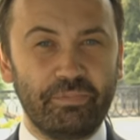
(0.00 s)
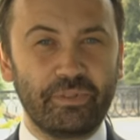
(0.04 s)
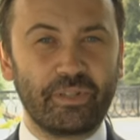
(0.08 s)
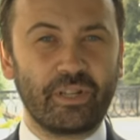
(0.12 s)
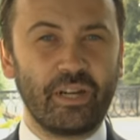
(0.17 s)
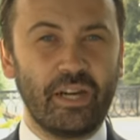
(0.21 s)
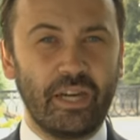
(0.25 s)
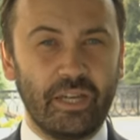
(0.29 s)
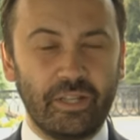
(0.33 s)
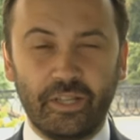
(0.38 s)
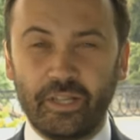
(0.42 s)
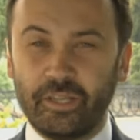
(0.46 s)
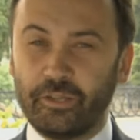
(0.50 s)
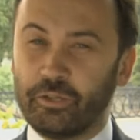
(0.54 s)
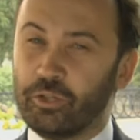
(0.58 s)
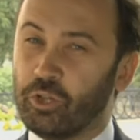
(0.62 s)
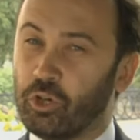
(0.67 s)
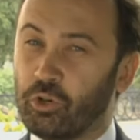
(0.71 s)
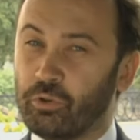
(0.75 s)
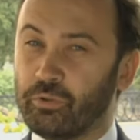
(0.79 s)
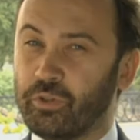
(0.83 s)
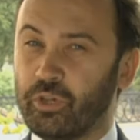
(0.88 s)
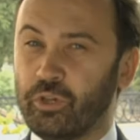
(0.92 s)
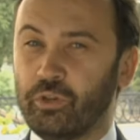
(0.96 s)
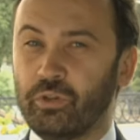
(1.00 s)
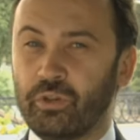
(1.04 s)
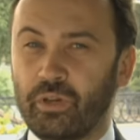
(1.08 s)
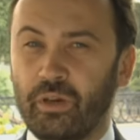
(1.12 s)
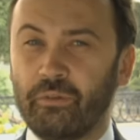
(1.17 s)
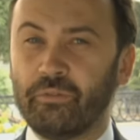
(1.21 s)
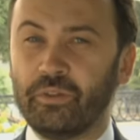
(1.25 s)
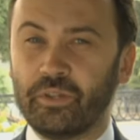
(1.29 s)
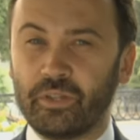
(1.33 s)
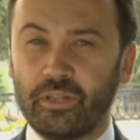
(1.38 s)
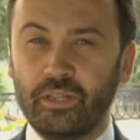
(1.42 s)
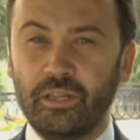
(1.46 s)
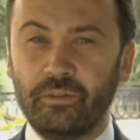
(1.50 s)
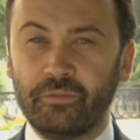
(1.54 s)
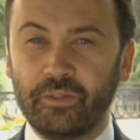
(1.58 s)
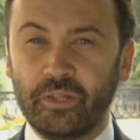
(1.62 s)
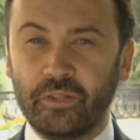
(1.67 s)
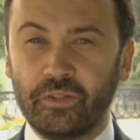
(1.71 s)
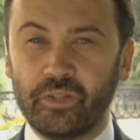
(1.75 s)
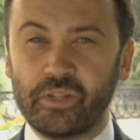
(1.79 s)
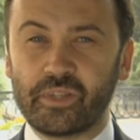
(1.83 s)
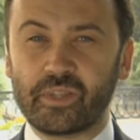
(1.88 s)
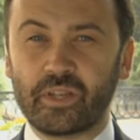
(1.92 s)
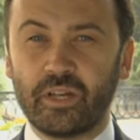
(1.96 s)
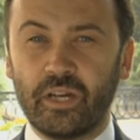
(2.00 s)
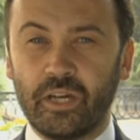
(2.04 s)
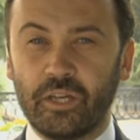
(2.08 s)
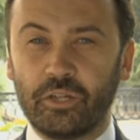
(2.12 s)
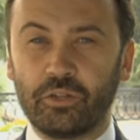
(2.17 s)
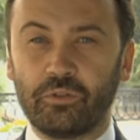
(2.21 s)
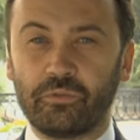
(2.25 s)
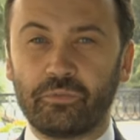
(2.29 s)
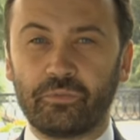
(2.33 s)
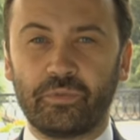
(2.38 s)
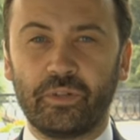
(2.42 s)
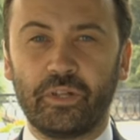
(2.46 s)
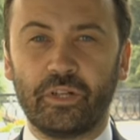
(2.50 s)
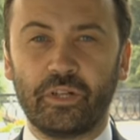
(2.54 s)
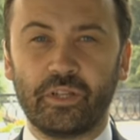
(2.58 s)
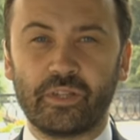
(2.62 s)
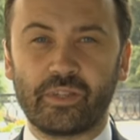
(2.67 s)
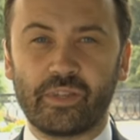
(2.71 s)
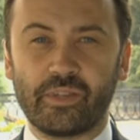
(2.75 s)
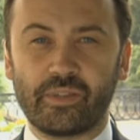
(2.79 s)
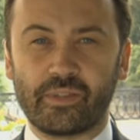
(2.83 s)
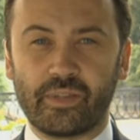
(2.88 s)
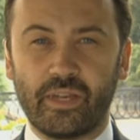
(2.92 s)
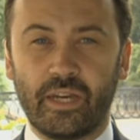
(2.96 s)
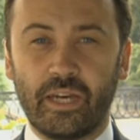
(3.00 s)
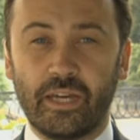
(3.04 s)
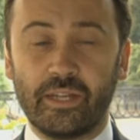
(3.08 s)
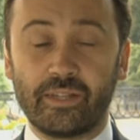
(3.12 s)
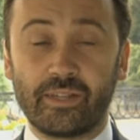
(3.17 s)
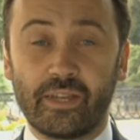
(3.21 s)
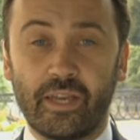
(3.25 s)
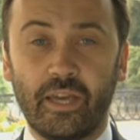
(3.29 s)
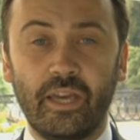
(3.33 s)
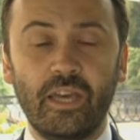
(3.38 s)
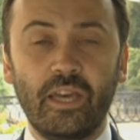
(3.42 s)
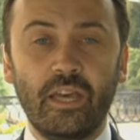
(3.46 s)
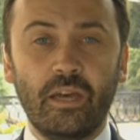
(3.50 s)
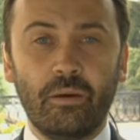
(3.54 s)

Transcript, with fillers: kind of, you know, you haven't lived in this kind of uh, society.